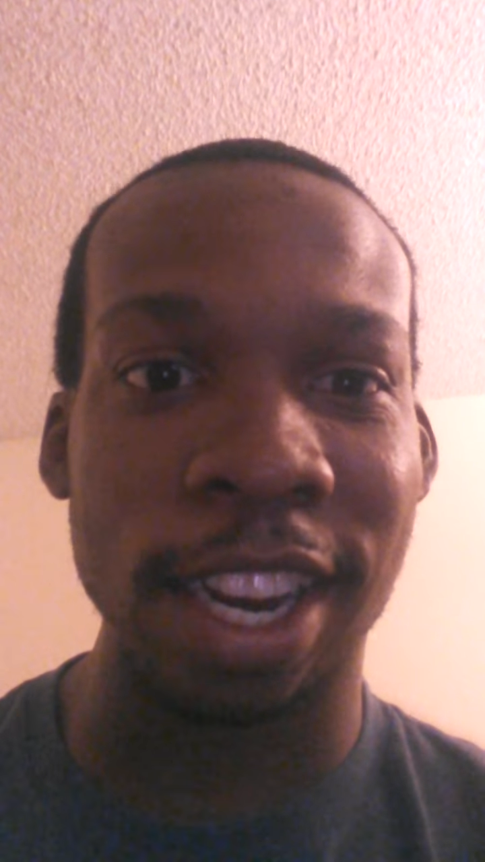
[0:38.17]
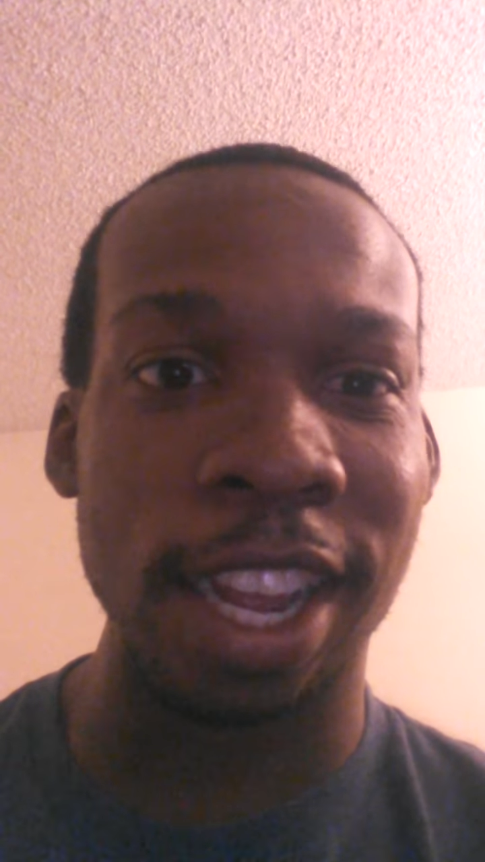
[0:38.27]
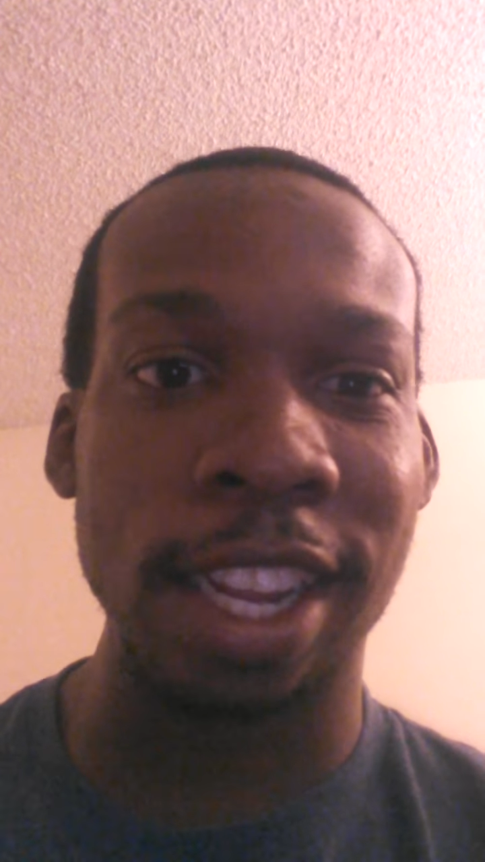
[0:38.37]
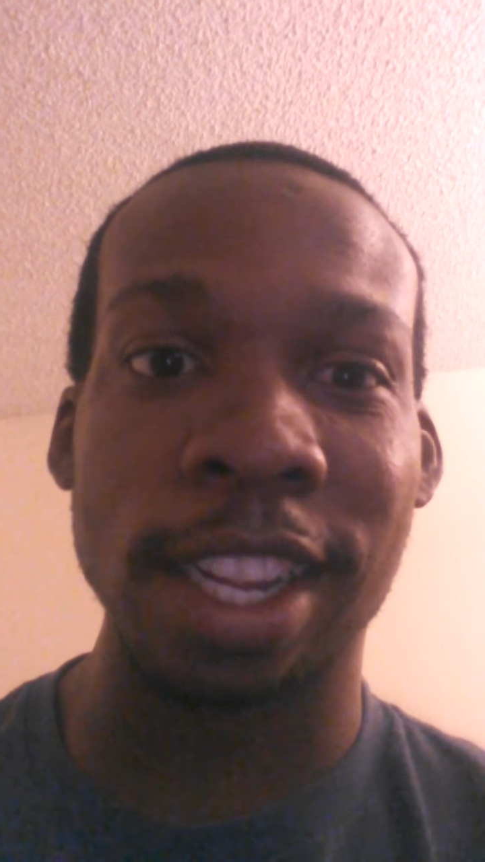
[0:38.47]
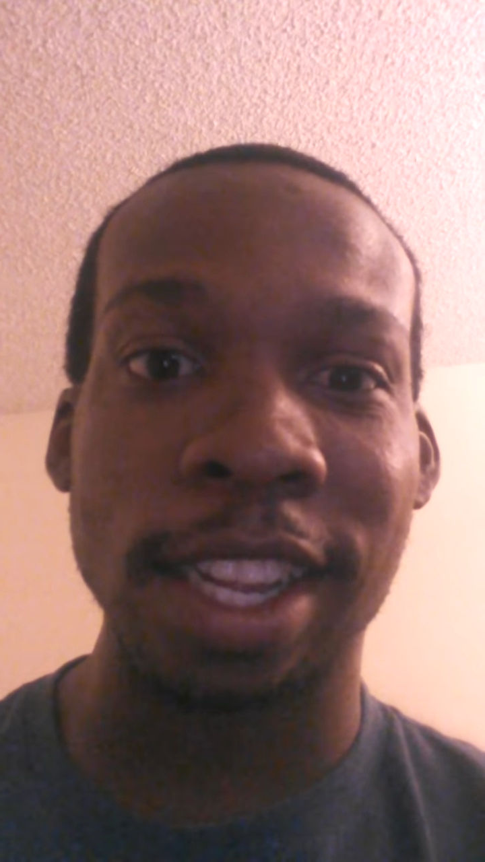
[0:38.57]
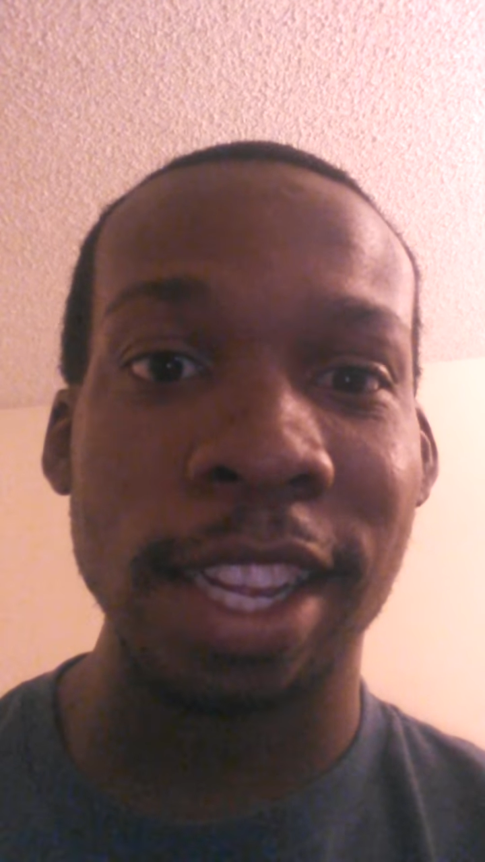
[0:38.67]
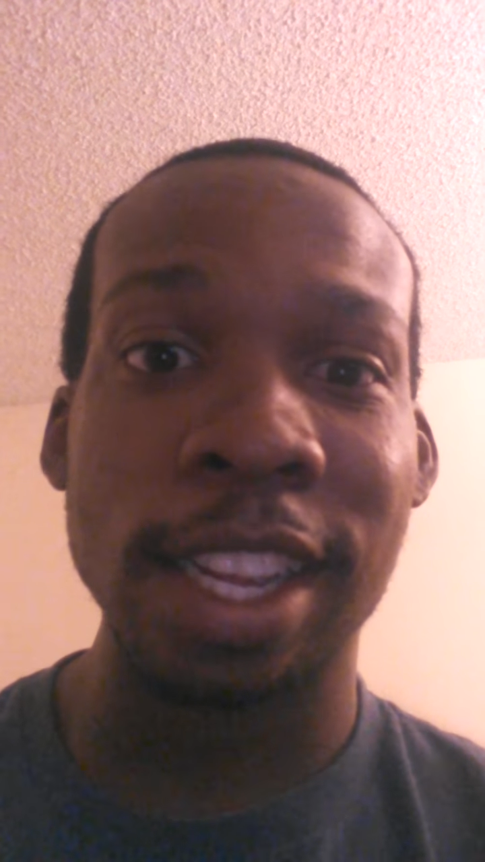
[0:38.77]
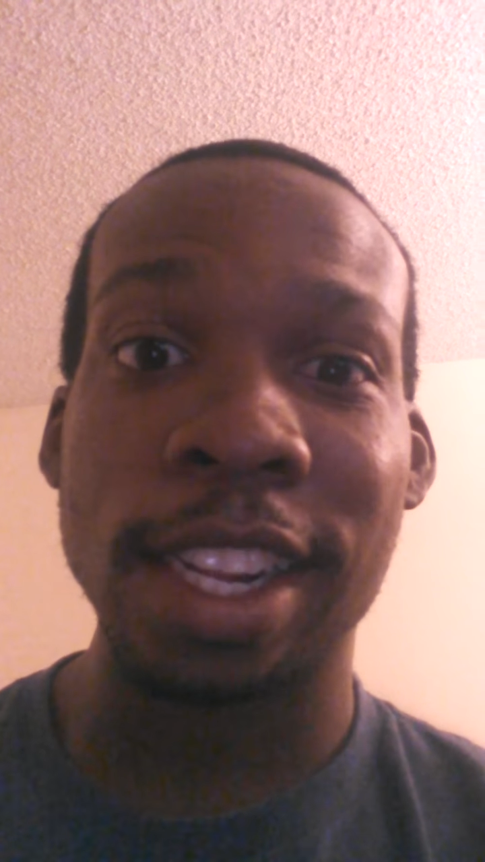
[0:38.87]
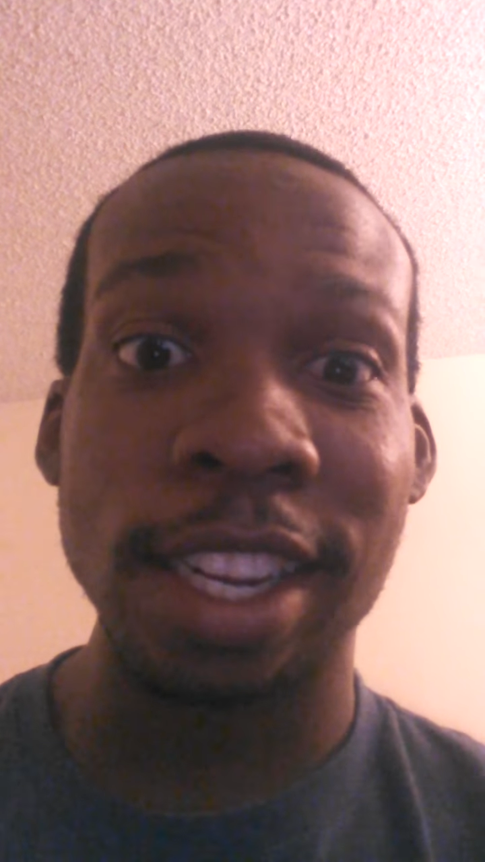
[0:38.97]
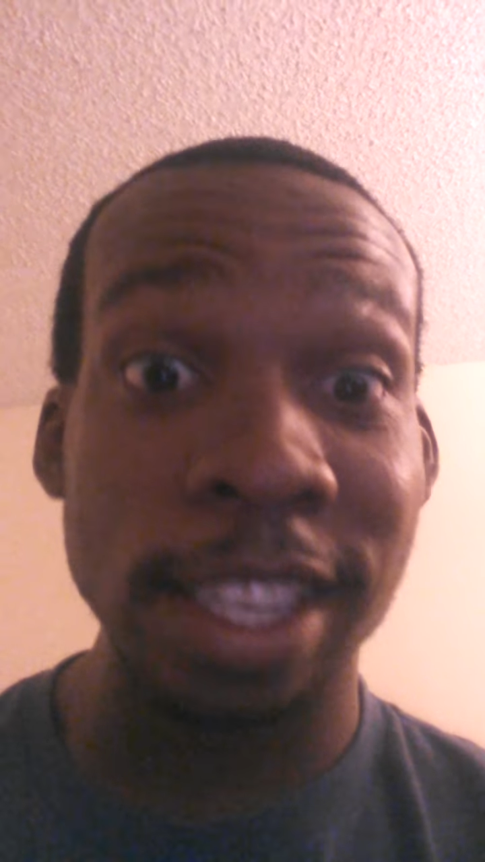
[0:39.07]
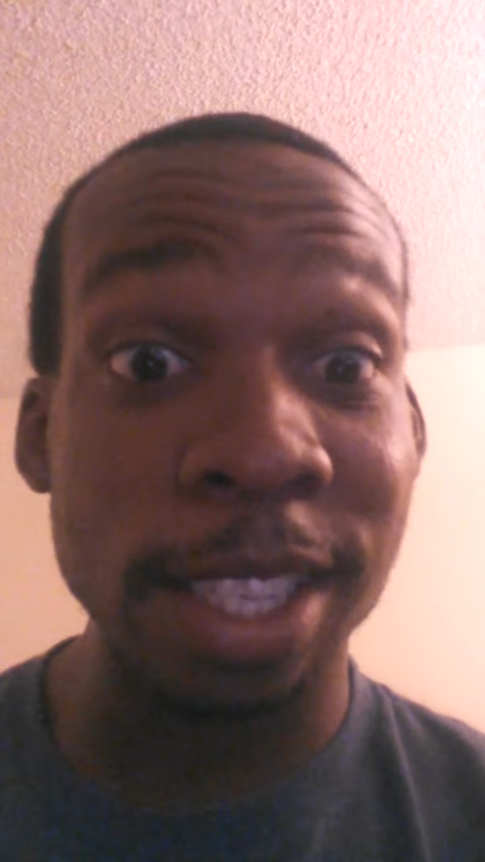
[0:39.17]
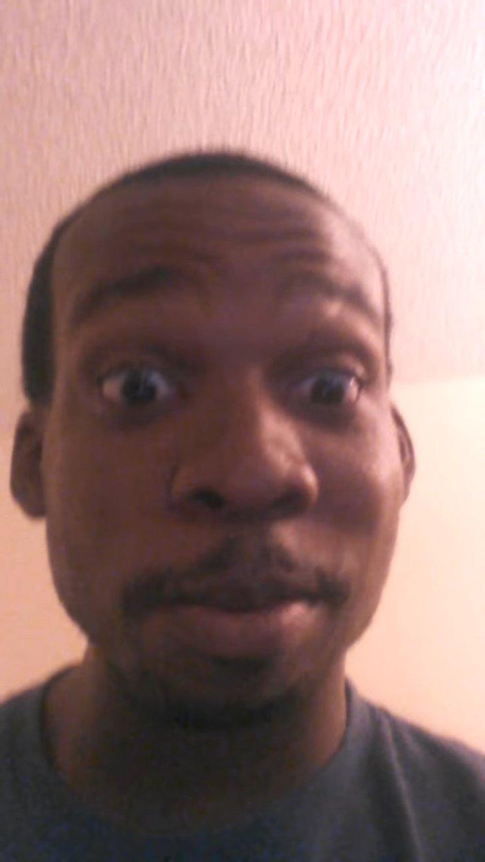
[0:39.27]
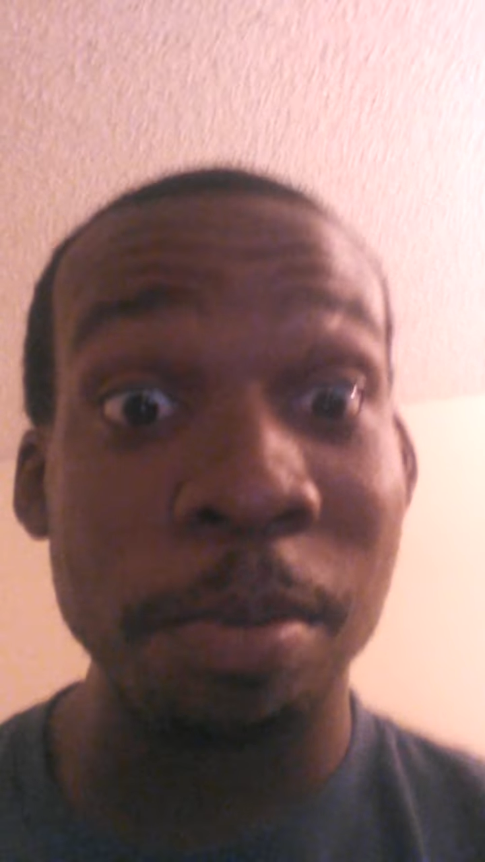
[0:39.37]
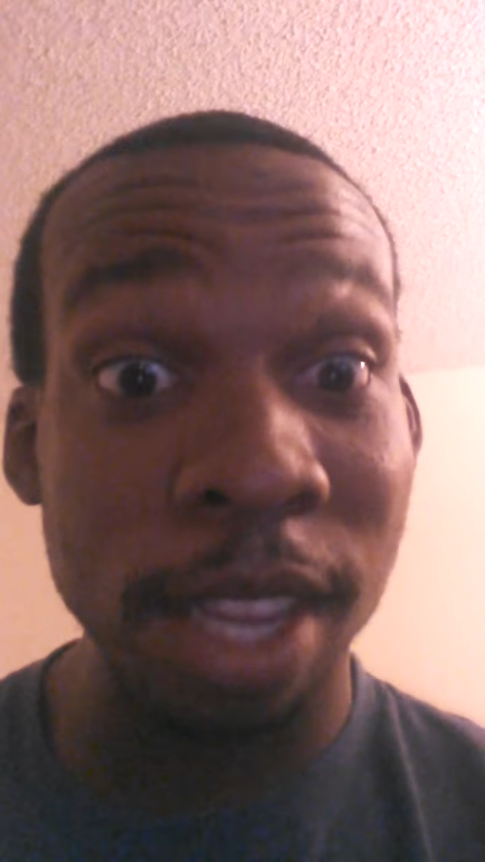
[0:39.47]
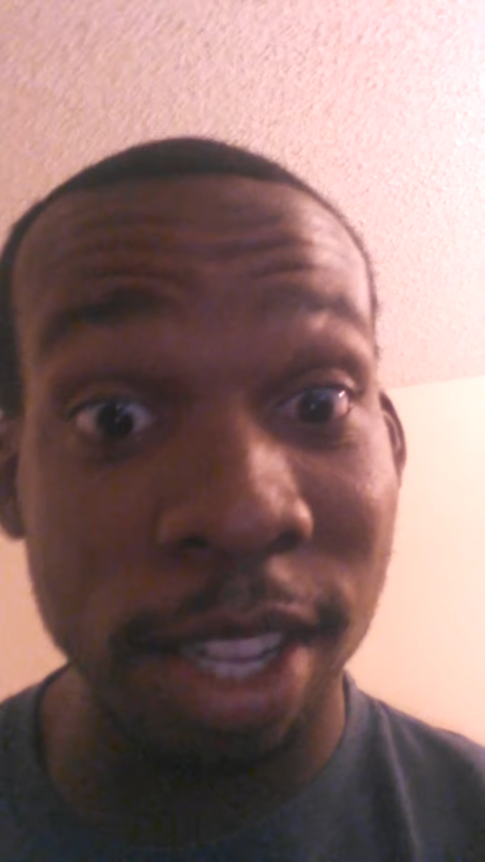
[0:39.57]
Like this
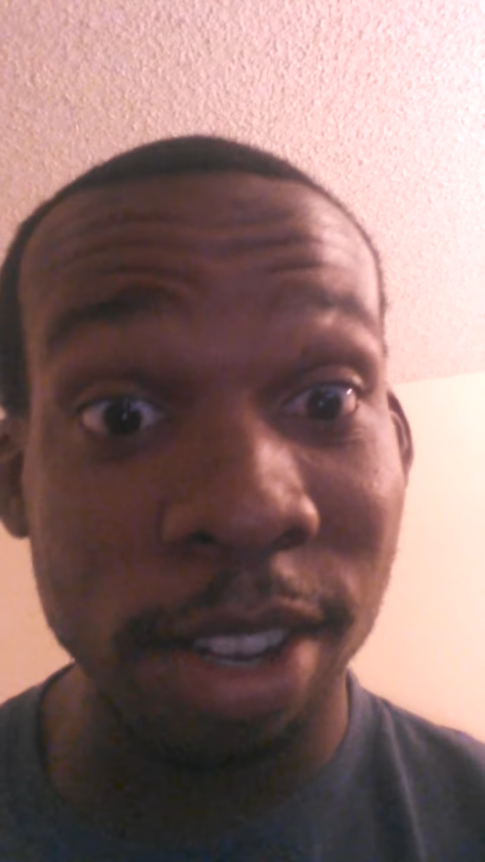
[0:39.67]
is me